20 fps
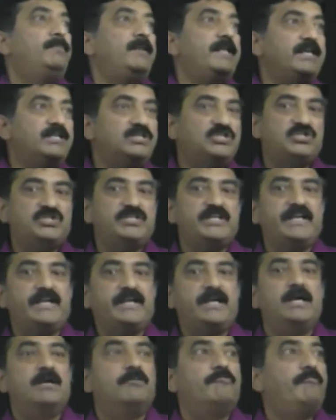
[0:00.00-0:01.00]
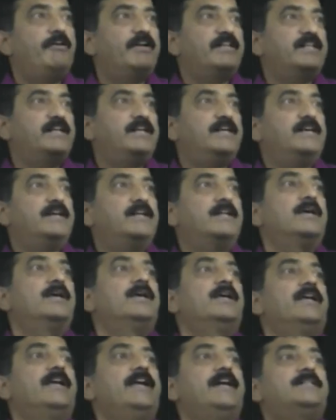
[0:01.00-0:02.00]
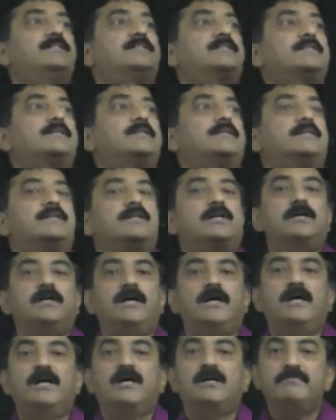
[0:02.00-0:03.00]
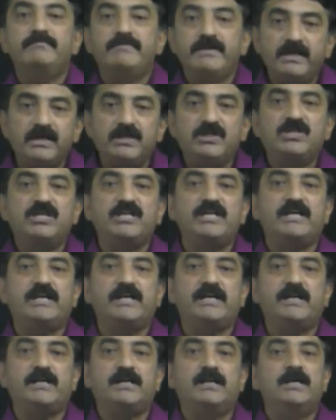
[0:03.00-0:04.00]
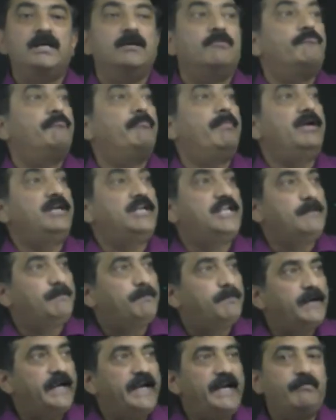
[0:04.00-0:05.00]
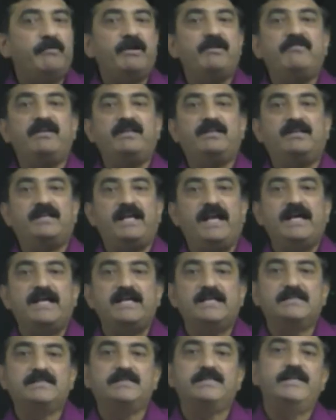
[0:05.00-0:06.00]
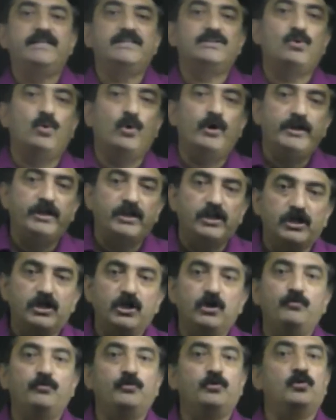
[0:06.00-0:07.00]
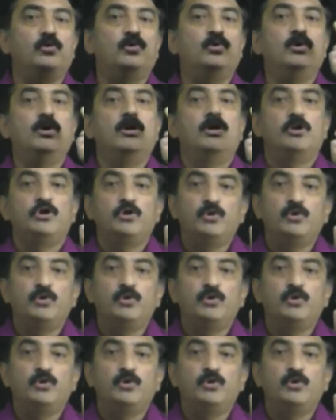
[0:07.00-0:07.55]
Please check whether it's Hermitian multiplied by with S is going to give you